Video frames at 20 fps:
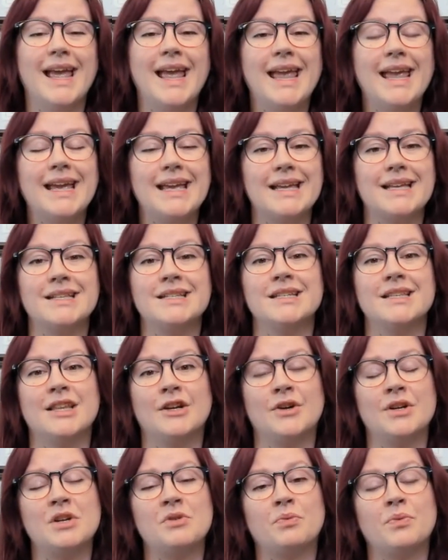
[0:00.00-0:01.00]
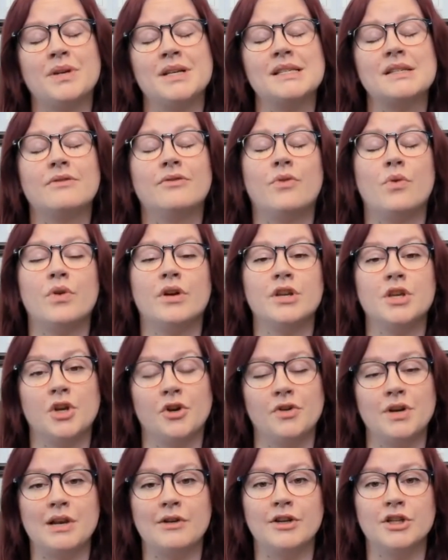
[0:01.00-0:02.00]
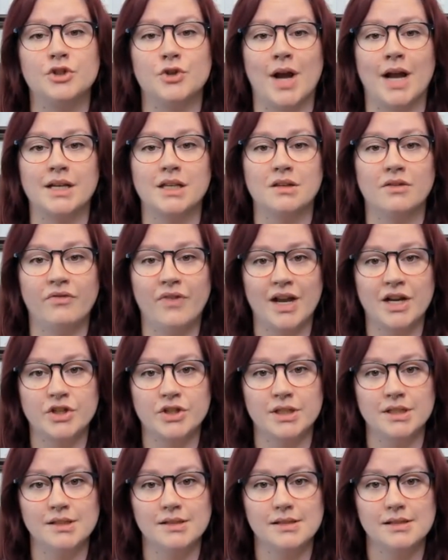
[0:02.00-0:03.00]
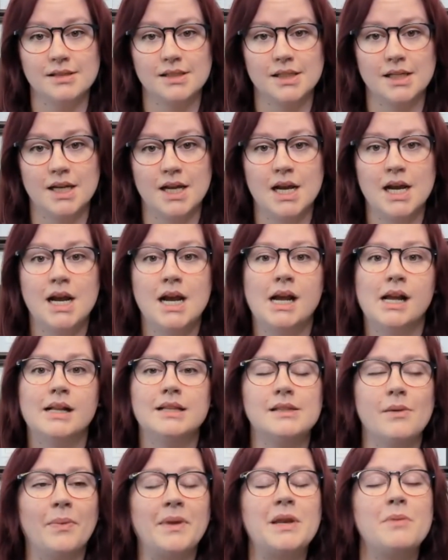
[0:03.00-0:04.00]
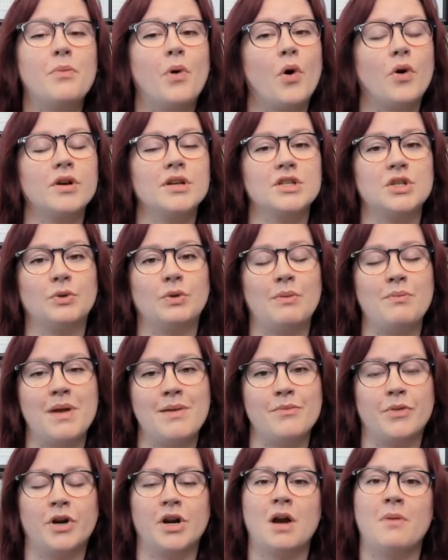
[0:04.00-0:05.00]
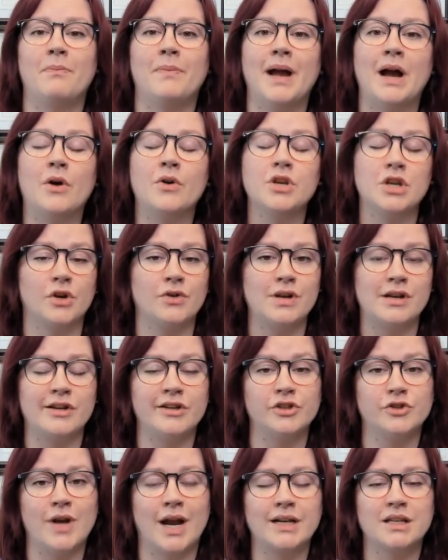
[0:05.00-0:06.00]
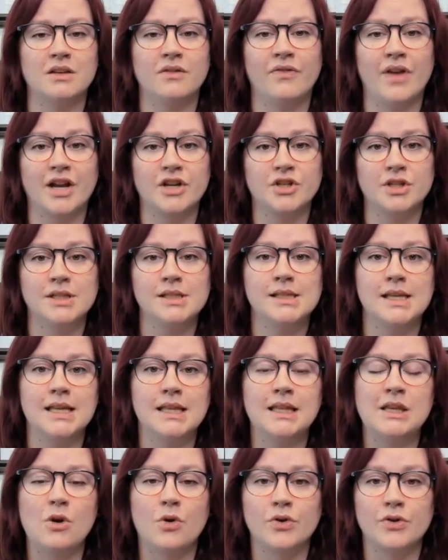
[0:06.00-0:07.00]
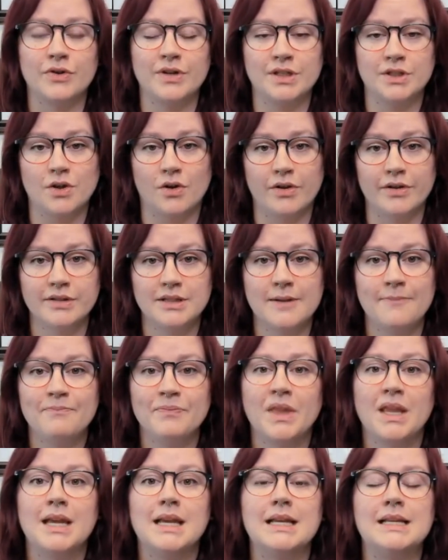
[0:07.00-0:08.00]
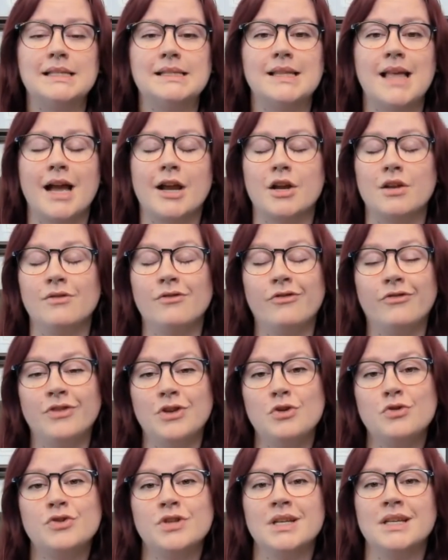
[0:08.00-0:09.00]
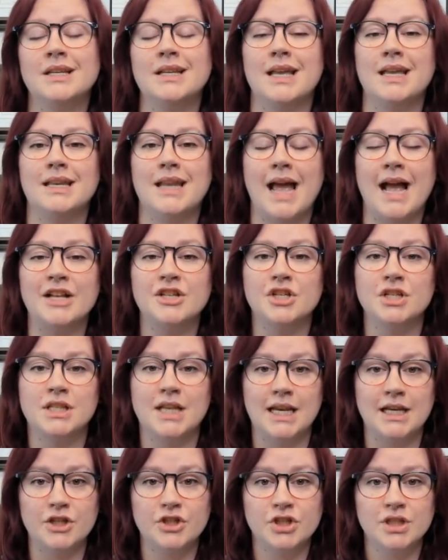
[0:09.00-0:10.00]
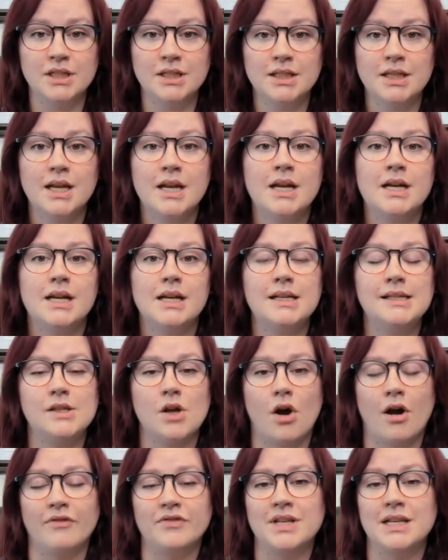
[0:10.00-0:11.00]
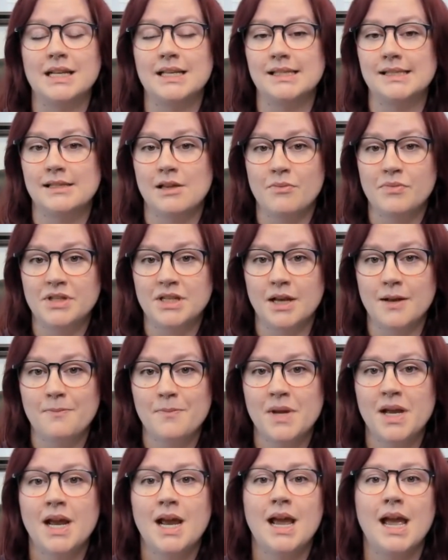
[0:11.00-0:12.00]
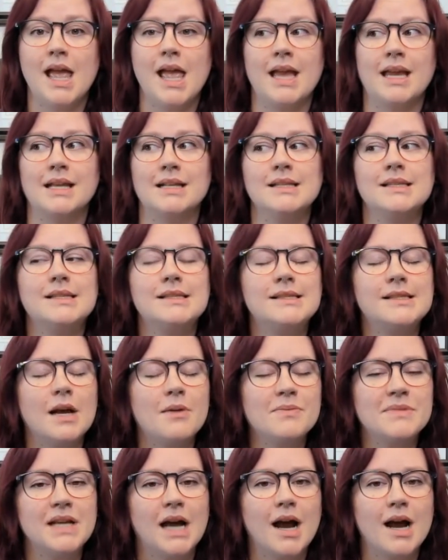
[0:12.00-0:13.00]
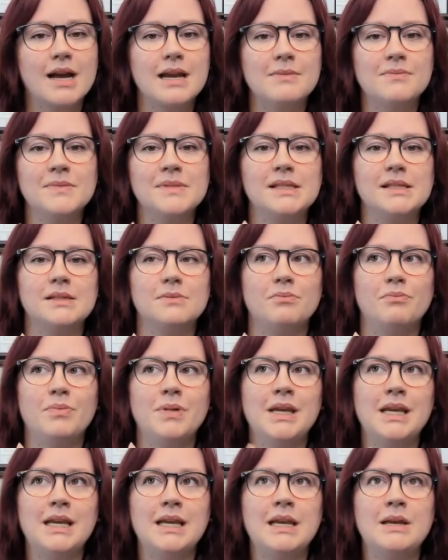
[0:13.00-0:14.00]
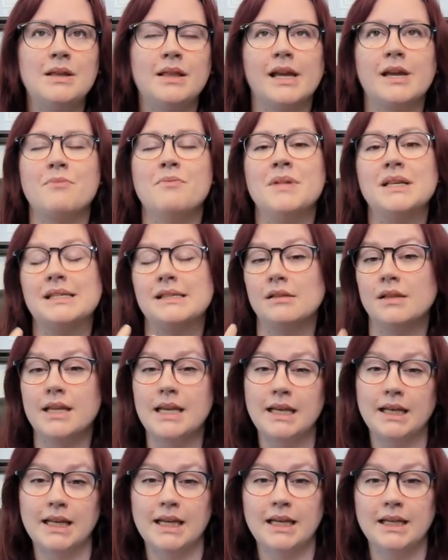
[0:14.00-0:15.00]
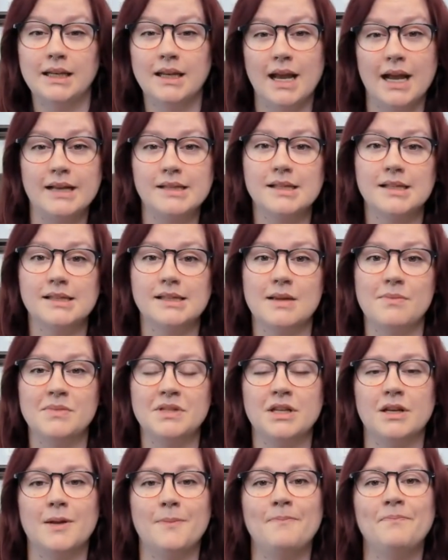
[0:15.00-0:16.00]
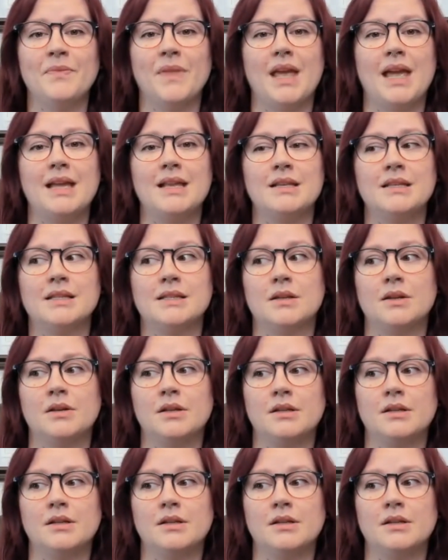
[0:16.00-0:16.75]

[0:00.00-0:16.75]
and they're at a risk for urinary tract infections. And something important to remember about urinary tract infections in the older adult is that confusion and agitation is often a symptom and can sometimes be like misleading as a symptom and